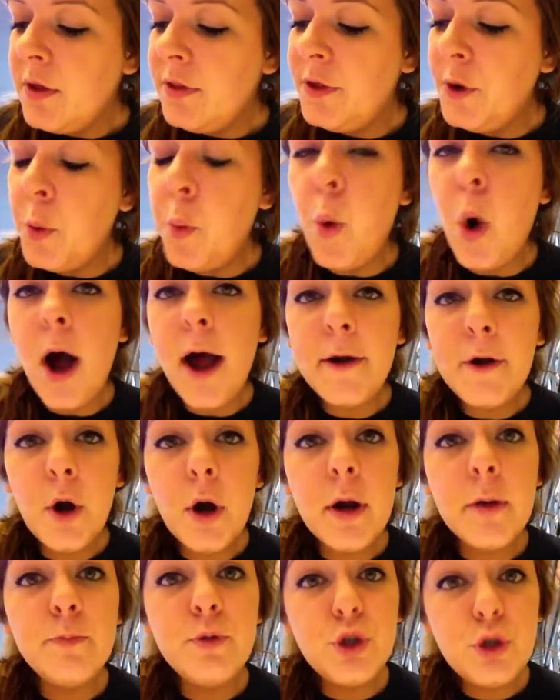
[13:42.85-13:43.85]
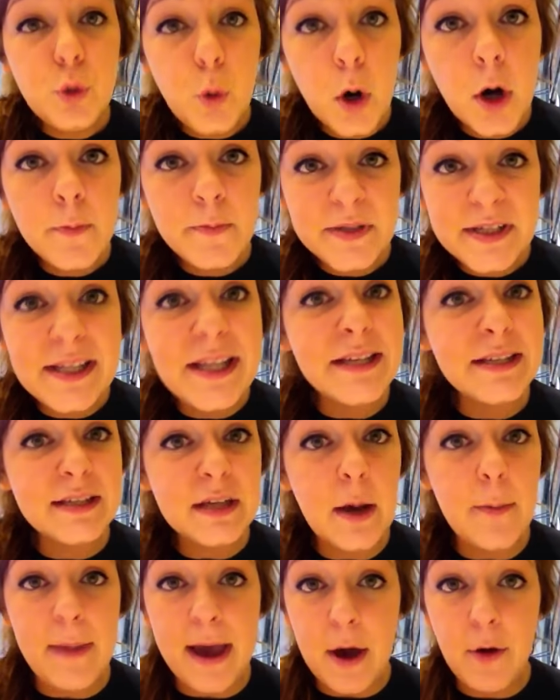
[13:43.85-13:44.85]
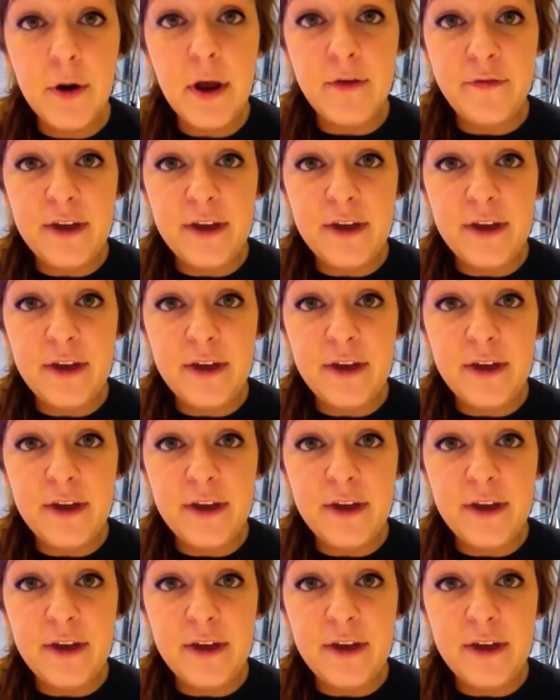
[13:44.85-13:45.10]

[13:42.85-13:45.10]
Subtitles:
The water absorbs this amount